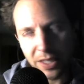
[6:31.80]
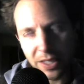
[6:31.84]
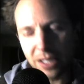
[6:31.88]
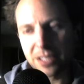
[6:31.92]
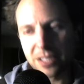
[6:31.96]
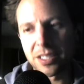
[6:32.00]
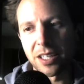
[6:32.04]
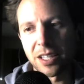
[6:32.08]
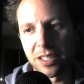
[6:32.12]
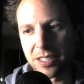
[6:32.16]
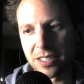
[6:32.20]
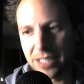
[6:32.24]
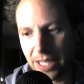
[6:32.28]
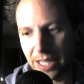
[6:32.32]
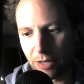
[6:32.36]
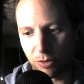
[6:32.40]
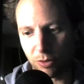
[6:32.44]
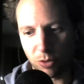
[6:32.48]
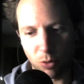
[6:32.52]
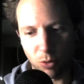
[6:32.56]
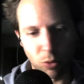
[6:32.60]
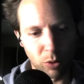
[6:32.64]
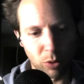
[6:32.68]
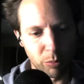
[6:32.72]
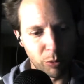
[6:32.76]
this is going to sound
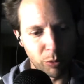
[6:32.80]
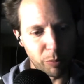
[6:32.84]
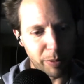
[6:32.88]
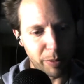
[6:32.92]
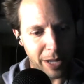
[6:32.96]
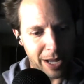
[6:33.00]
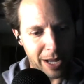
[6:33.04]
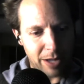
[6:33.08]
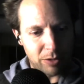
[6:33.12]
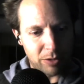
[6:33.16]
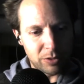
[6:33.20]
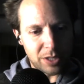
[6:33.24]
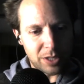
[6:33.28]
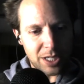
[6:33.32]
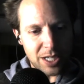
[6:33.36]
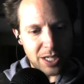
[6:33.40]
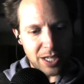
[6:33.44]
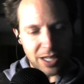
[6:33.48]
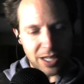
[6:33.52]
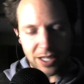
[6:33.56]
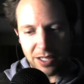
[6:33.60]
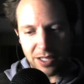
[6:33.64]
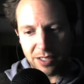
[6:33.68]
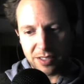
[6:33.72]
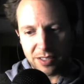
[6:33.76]
horrible, but
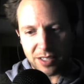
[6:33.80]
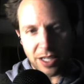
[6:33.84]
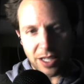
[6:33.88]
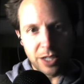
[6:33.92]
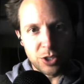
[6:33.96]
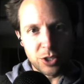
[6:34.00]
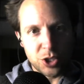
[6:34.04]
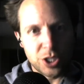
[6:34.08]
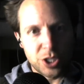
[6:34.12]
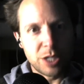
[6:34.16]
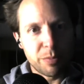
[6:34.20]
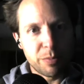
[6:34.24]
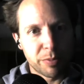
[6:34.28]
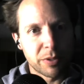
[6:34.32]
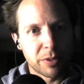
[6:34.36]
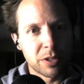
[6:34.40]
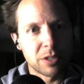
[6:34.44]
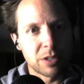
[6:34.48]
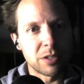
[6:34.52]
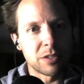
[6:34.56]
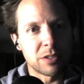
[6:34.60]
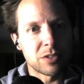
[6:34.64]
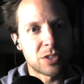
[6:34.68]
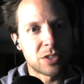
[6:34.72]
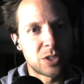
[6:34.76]
Aldi is a
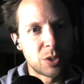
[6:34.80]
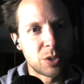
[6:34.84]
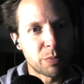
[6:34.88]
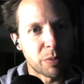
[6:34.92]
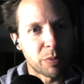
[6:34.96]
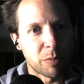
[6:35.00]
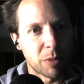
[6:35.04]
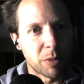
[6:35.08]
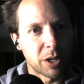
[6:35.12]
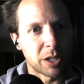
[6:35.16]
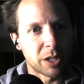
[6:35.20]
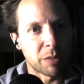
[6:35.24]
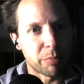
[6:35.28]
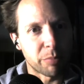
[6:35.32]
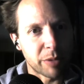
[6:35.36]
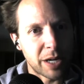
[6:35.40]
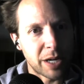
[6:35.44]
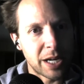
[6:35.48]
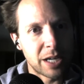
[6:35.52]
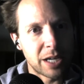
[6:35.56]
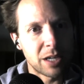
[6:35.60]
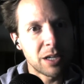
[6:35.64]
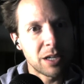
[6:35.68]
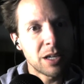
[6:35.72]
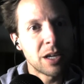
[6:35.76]
cheaper supermarket
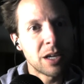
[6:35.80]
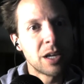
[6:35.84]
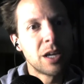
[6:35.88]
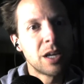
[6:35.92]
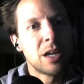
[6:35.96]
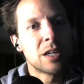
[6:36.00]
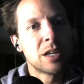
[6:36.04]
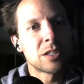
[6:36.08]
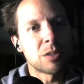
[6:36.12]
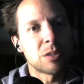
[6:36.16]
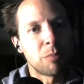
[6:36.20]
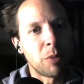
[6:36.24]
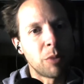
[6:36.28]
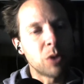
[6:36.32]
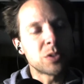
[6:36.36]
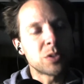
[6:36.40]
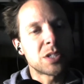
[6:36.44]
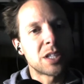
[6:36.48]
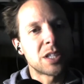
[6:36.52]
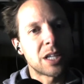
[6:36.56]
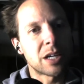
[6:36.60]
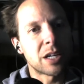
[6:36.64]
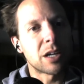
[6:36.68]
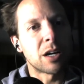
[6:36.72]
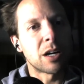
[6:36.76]
brand. So most
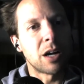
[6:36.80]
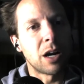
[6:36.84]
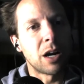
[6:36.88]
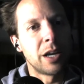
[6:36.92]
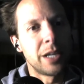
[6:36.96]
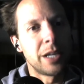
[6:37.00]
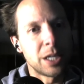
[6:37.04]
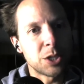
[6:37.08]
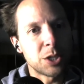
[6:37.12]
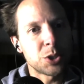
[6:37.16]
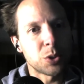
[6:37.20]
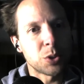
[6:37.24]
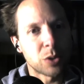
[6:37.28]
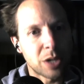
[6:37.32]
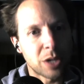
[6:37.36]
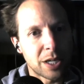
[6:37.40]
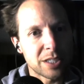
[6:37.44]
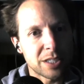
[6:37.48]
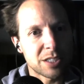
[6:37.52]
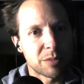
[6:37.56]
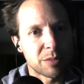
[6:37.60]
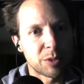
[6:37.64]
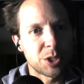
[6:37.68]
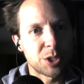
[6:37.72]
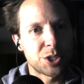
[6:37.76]
of their initial
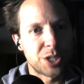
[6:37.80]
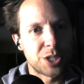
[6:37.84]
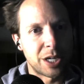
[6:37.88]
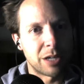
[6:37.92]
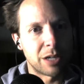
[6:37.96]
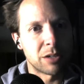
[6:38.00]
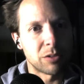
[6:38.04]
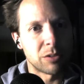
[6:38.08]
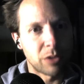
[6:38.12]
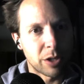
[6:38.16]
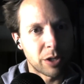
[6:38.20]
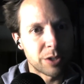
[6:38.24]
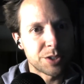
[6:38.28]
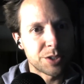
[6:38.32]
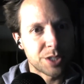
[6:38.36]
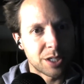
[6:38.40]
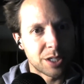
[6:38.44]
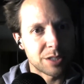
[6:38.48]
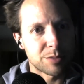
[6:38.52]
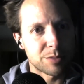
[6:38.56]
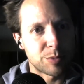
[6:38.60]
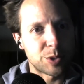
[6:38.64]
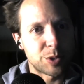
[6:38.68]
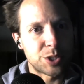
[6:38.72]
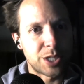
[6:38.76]
customer share, large
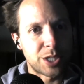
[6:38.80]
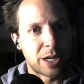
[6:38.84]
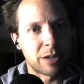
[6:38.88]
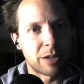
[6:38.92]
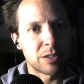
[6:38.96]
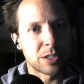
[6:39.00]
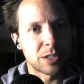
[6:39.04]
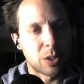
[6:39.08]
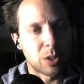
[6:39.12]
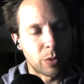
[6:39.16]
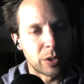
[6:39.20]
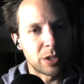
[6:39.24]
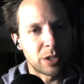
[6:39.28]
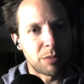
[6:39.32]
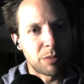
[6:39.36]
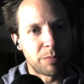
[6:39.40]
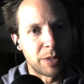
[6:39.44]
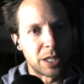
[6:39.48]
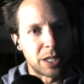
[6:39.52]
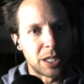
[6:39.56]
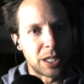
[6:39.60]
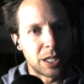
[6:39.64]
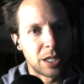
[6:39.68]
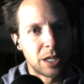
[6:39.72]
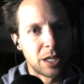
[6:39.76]
customer share is going to
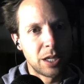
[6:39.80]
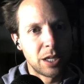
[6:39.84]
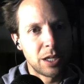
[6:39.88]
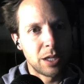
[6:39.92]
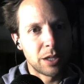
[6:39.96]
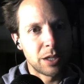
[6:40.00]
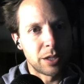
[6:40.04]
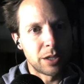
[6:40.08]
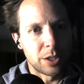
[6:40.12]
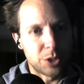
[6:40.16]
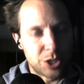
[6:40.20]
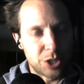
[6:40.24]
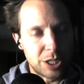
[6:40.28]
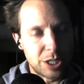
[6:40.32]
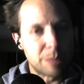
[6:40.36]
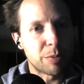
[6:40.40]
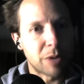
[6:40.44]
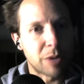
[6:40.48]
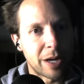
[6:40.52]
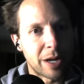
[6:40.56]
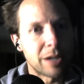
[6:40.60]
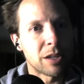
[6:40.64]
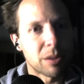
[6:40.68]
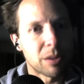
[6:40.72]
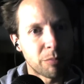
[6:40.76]
be the
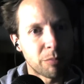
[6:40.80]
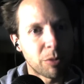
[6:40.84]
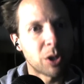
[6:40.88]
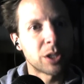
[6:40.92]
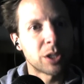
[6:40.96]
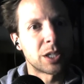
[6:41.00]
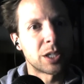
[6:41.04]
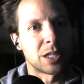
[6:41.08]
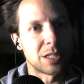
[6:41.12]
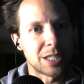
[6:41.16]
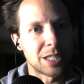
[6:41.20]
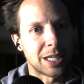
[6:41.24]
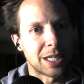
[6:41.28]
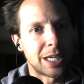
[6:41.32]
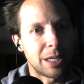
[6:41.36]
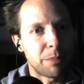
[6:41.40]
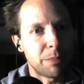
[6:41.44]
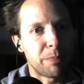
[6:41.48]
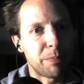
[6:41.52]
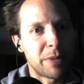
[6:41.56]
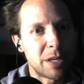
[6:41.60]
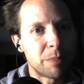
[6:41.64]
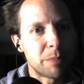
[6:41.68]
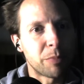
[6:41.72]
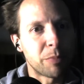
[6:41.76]
cheaper end of the market to
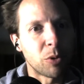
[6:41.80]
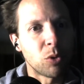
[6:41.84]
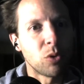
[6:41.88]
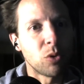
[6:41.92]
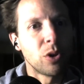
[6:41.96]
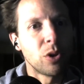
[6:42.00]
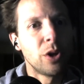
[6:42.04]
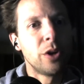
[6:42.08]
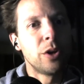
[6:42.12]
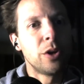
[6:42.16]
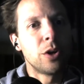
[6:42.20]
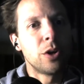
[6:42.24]
get people